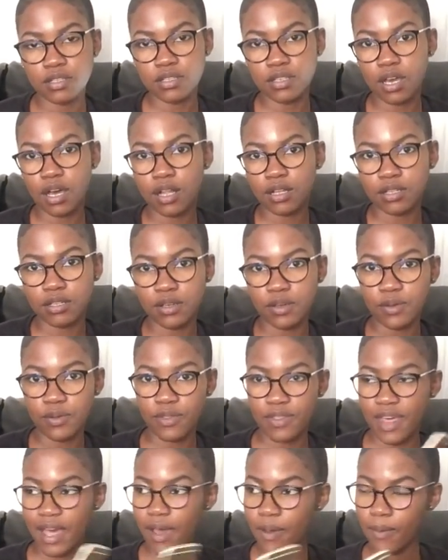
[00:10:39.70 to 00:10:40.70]
y'all go
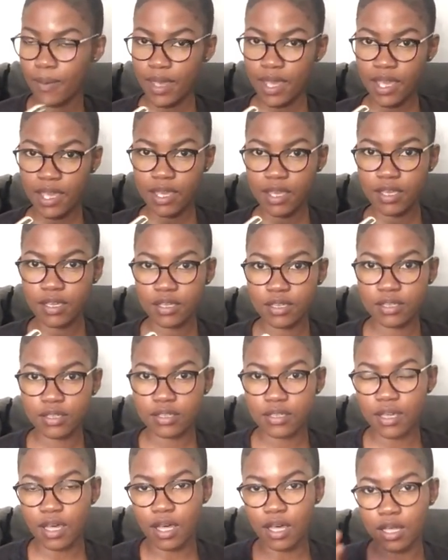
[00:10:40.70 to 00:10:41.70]
that way,
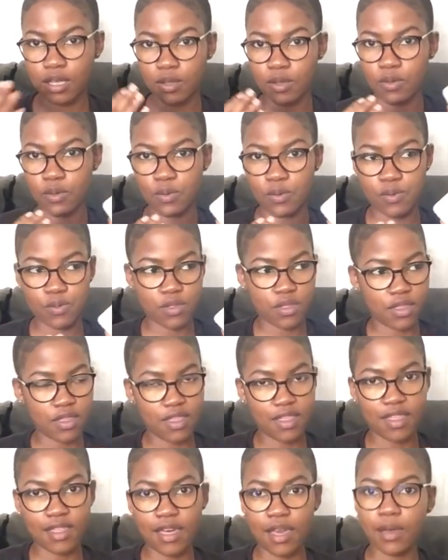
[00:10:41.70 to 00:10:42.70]
I'll go
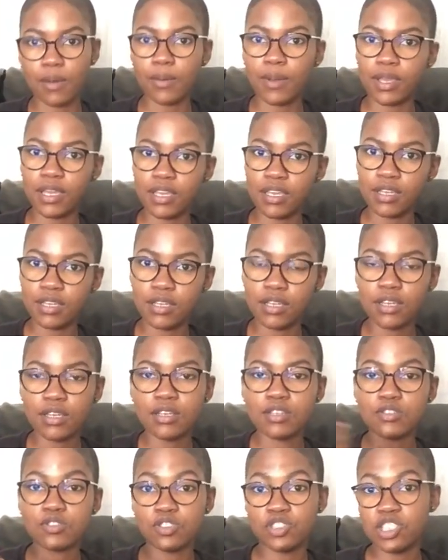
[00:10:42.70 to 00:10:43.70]
that way.
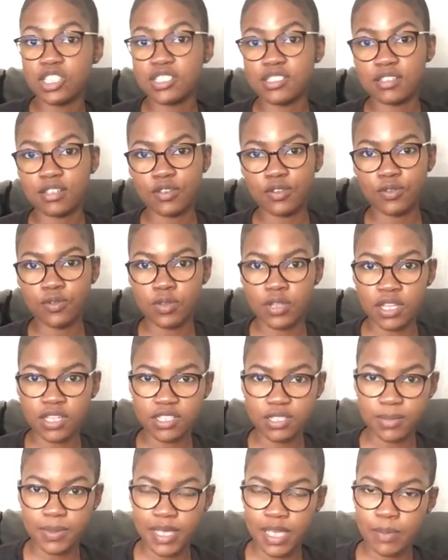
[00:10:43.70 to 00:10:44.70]
So she did her own thing.
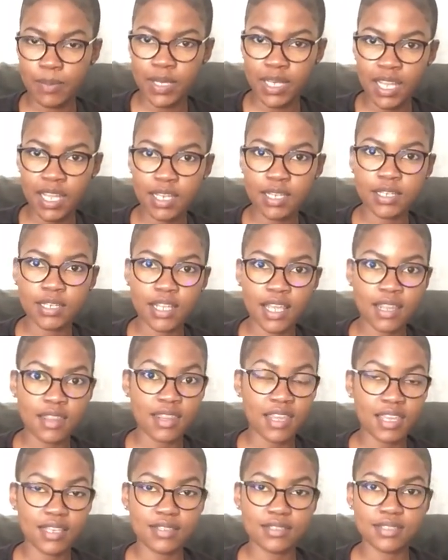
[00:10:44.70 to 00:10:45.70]
She became a nun,
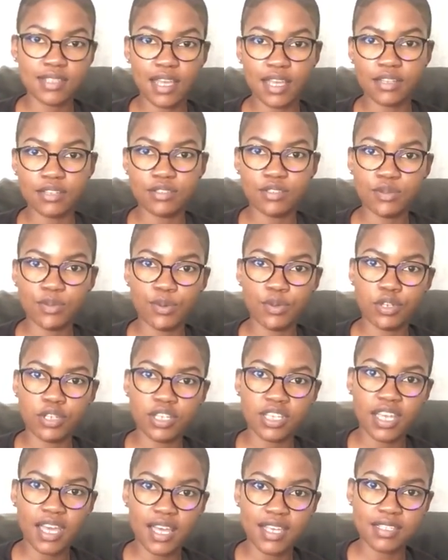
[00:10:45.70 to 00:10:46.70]
and they decided to
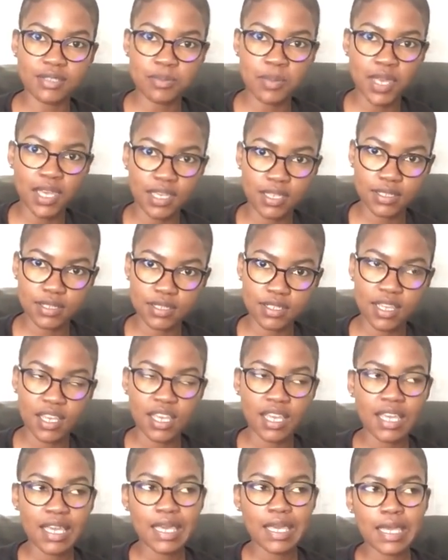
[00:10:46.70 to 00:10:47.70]
work as maids.
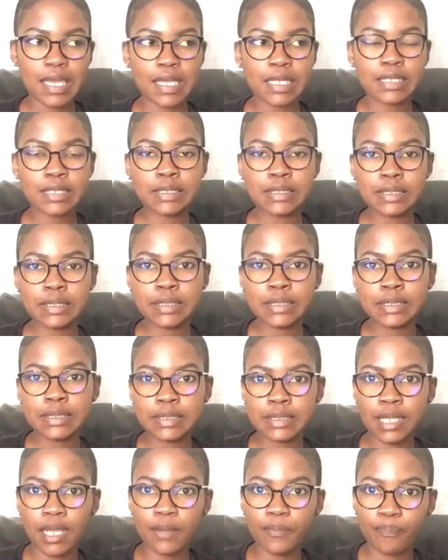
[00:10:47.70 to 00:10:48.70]

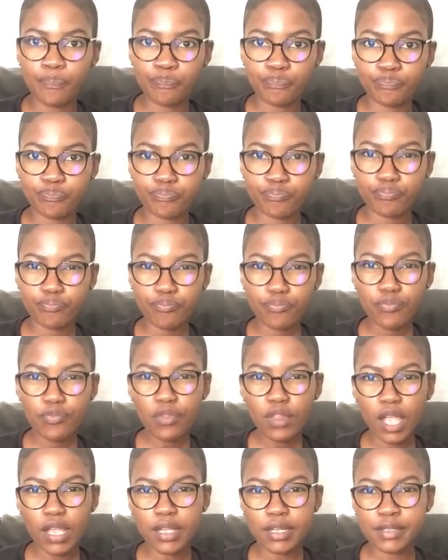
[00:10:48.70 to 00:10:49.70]
In
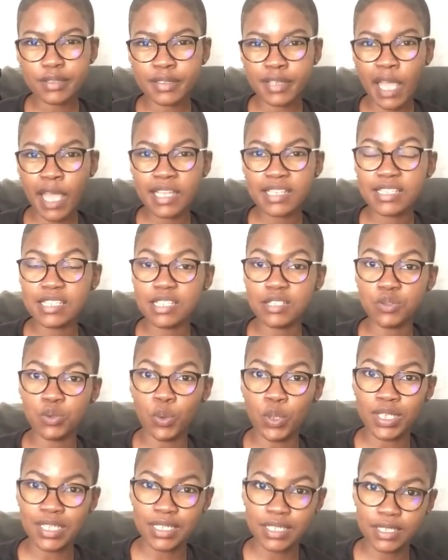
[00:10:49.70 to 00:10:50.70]

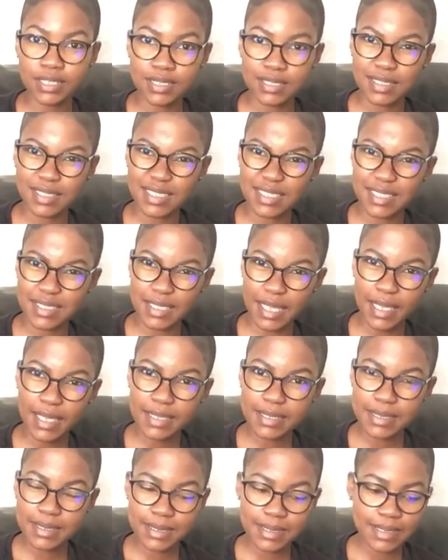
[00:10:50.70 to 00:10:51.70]

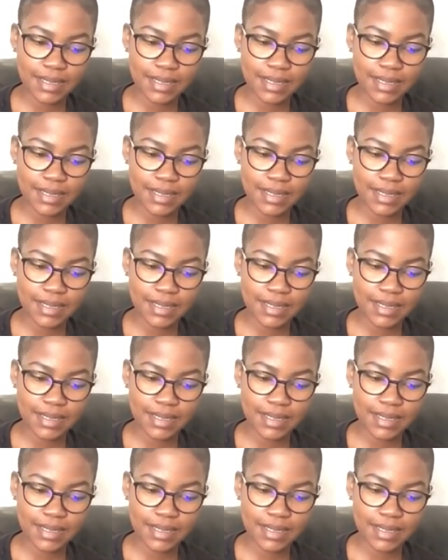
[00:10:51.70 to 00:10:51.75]
1926,